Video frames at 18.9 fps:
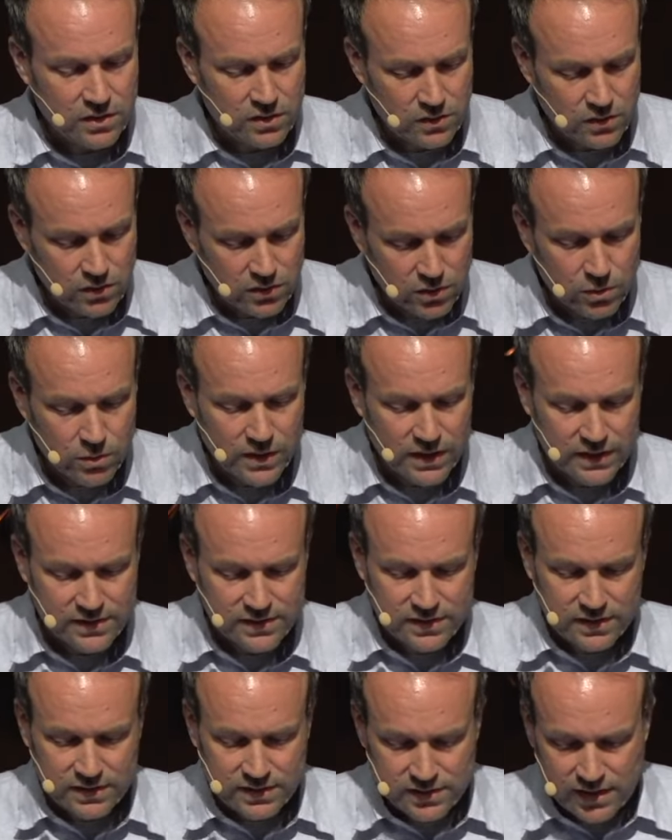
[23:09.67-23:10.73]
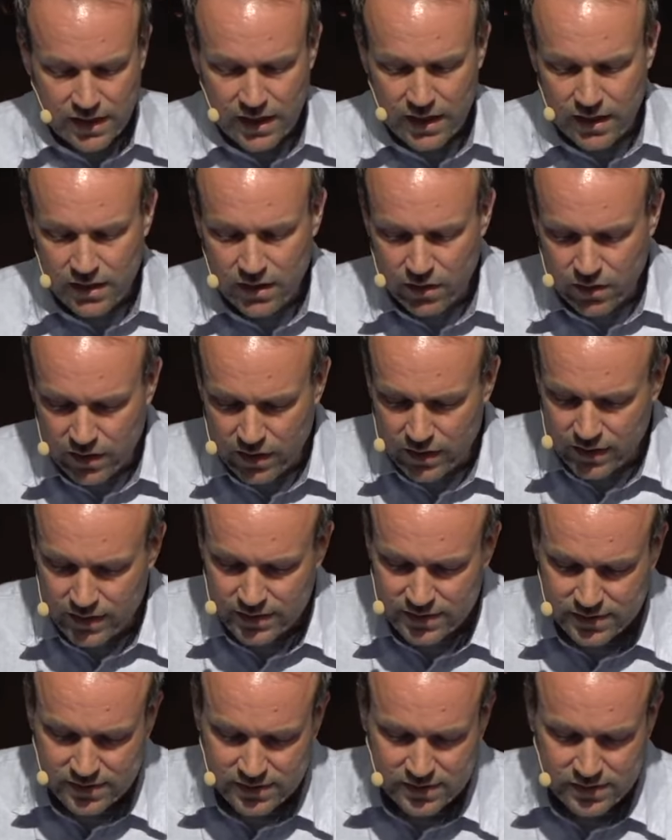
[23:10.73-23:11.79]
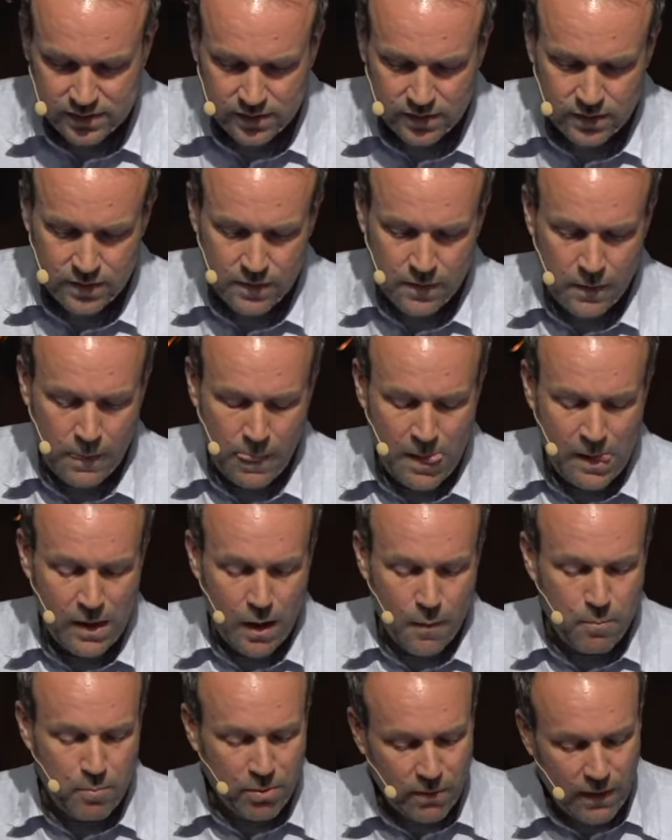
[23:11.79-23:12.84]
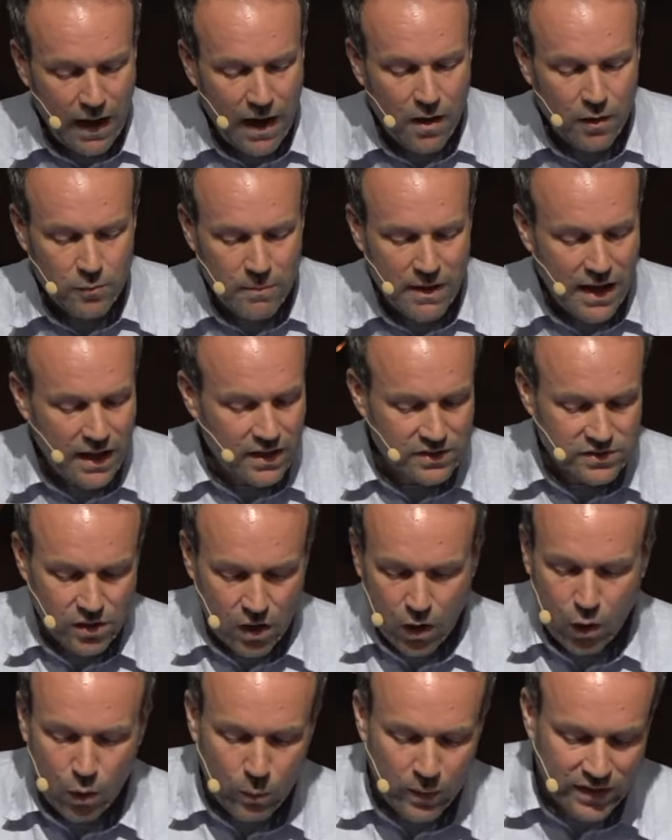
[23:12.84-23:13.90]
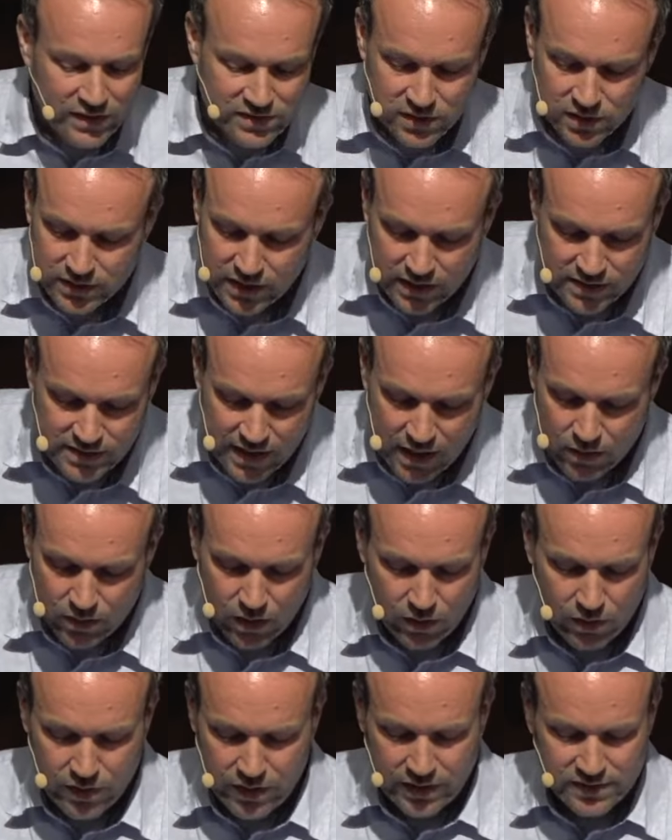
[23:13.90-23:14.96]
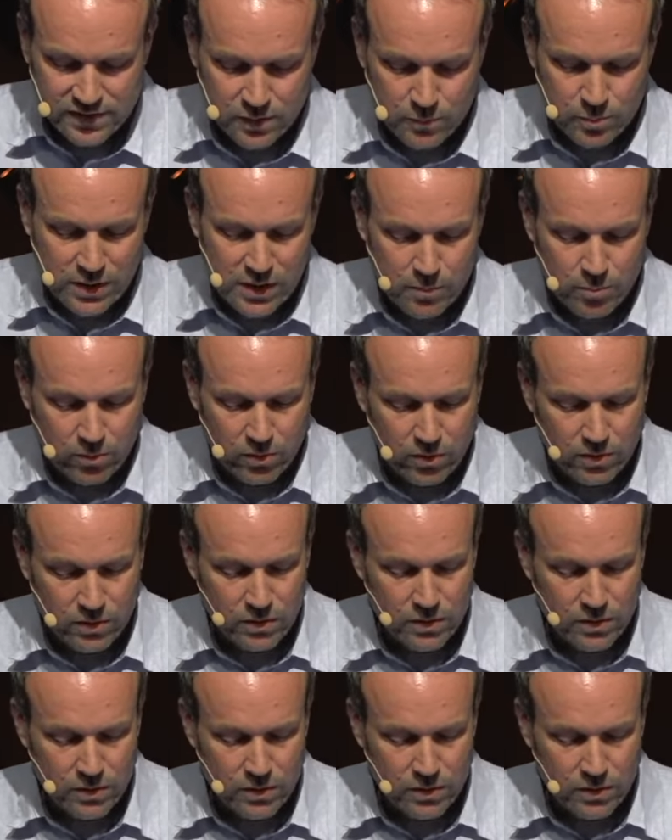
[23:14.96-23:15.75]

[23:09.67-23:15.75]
Lewis said this, "A proud man is always looking down on things and people.